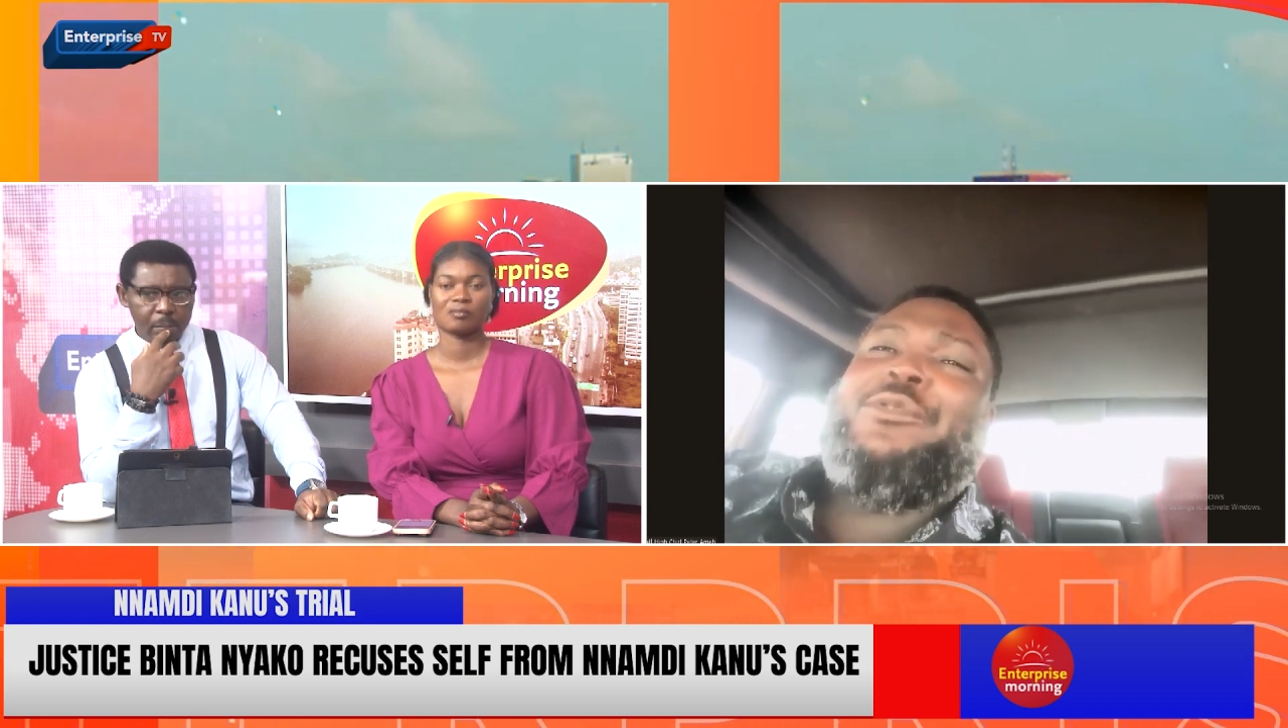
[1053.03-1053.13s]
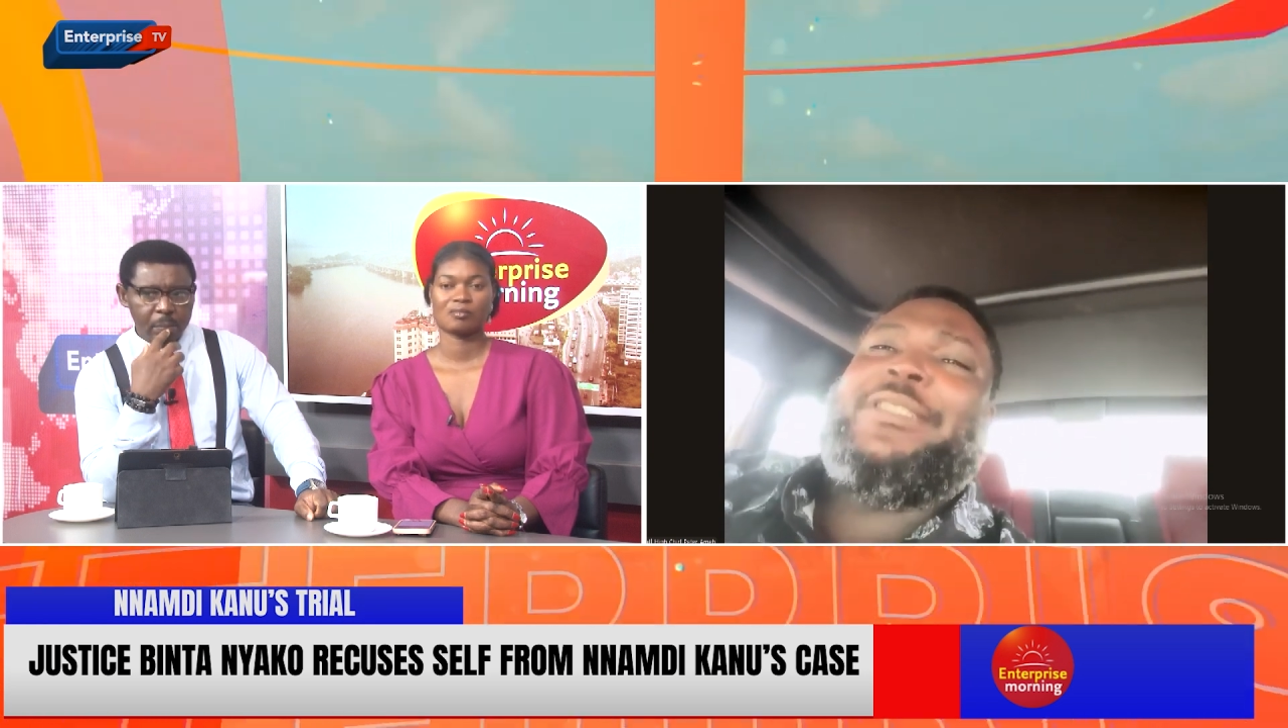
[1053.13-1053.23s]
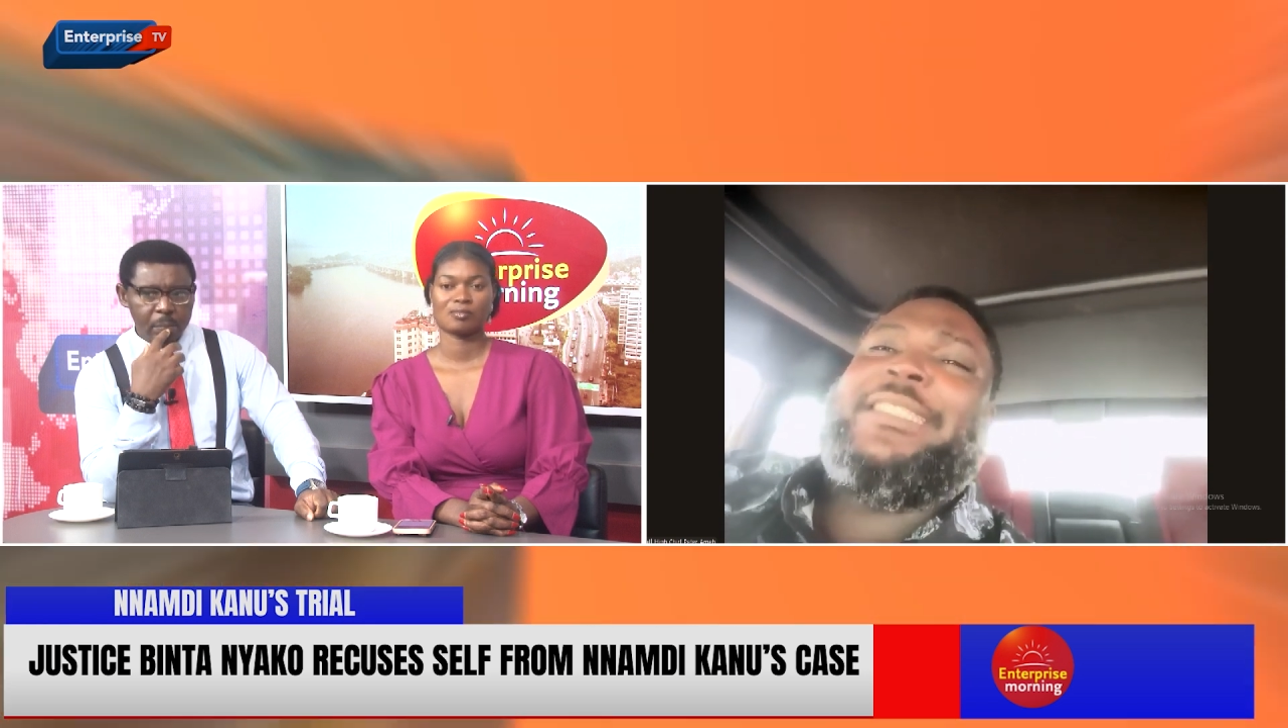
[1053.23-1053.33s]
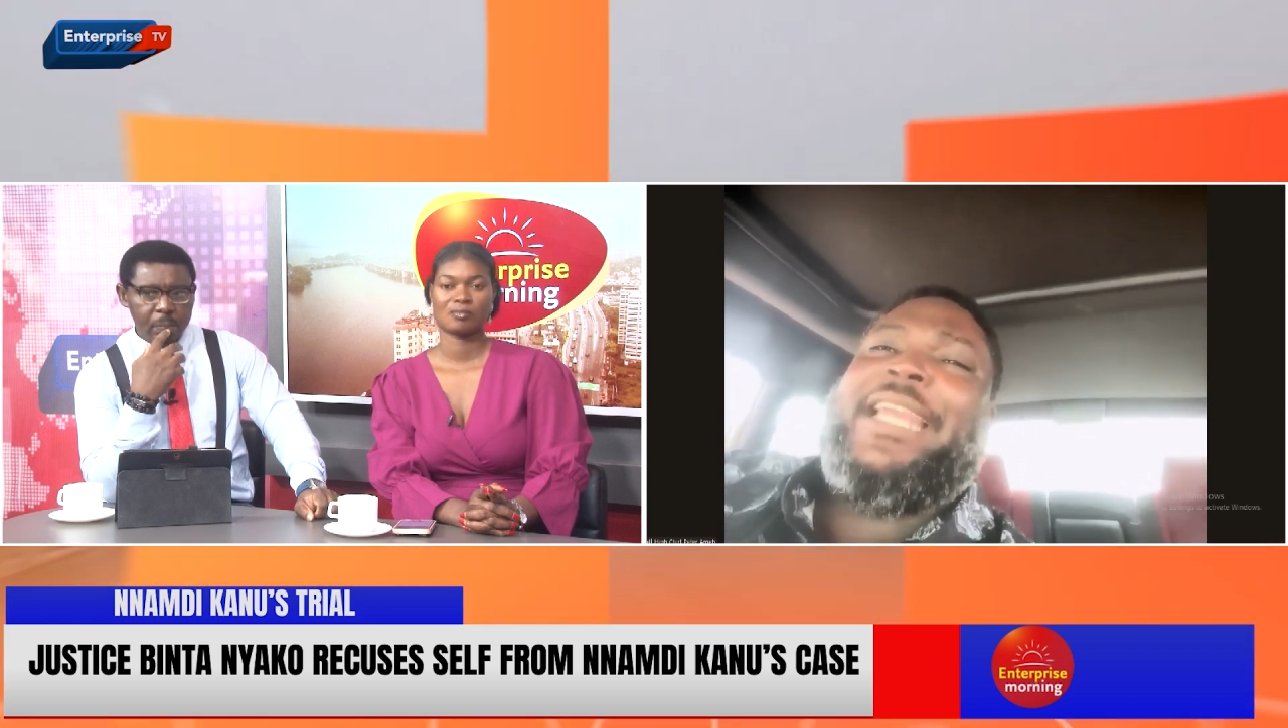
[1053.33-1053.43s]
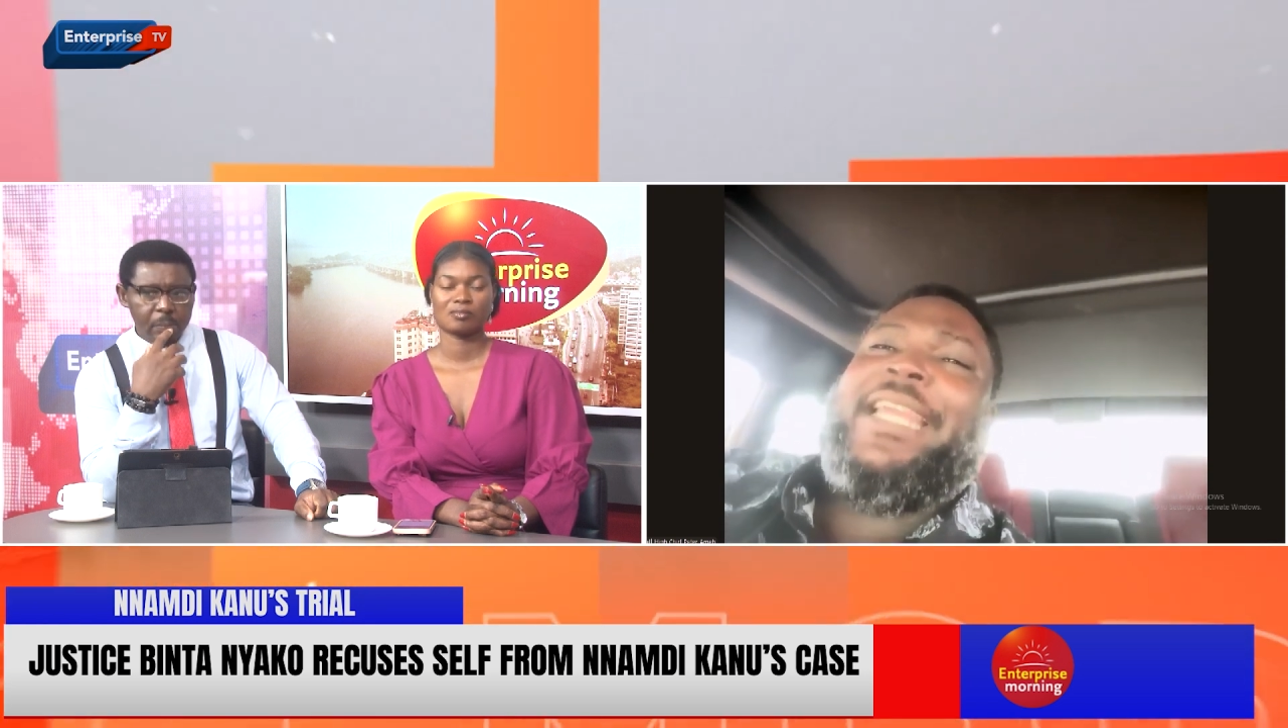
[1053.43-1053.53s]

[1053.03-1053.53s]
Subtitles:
it